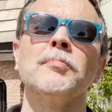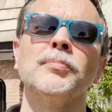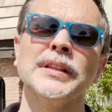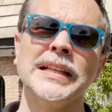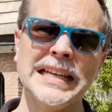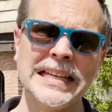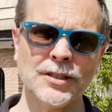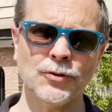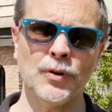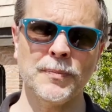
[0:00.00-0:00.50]

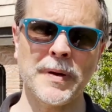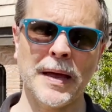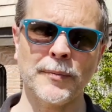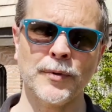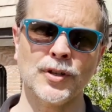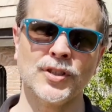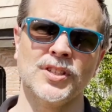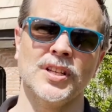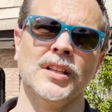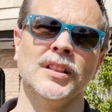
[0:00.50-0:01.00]
Please
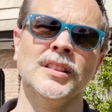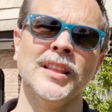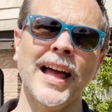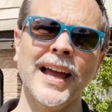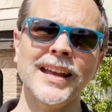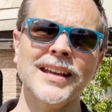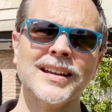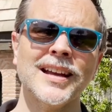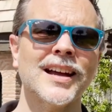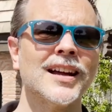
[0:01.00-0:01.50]
remember to
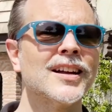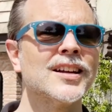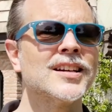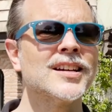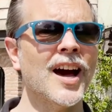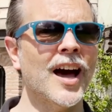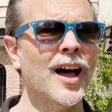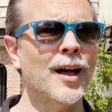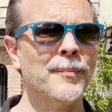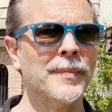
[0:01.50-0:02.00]
like,
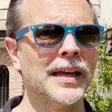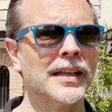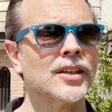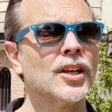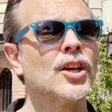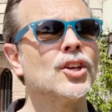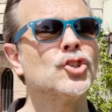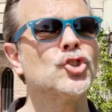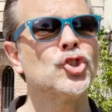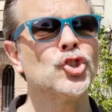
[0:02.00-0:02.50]

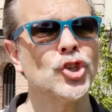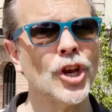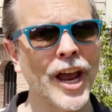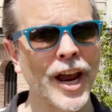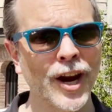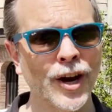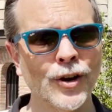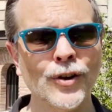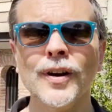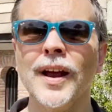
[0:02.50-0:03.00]
comment,
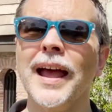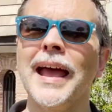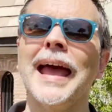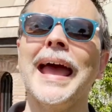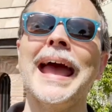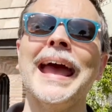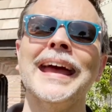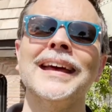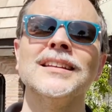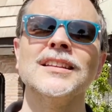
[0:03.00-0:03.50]
share,
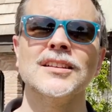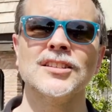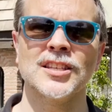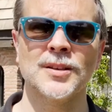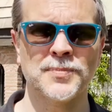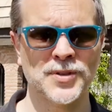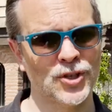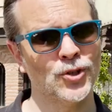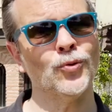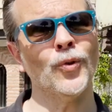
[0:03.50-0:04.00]
and
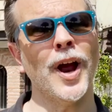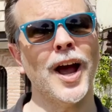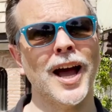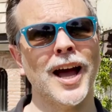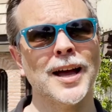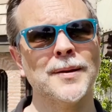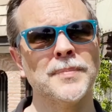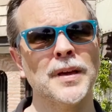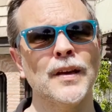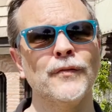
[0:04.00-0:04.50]

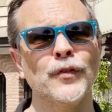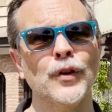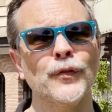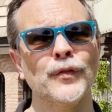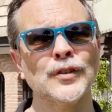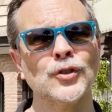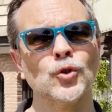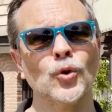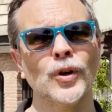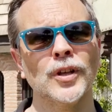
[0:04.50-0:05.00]
subscribe if
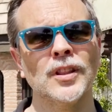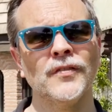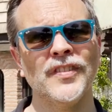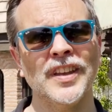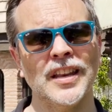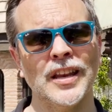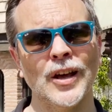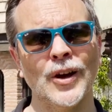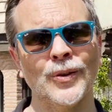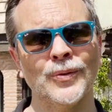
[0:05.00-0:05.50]
you've enjoyed the
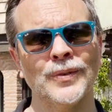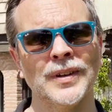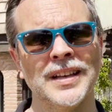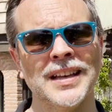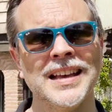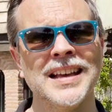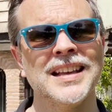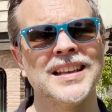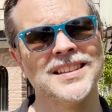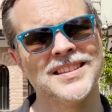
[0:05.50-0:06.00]
video.
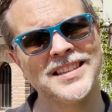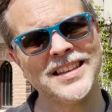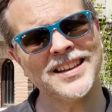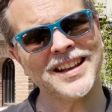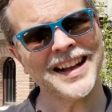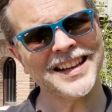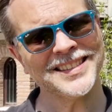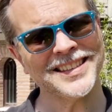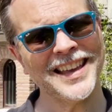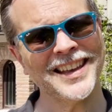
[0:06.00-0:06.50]
See
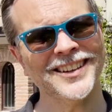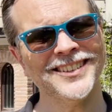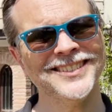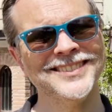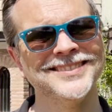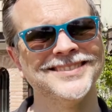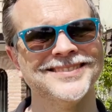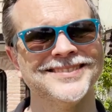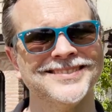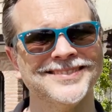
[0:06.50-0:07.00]
you guys later.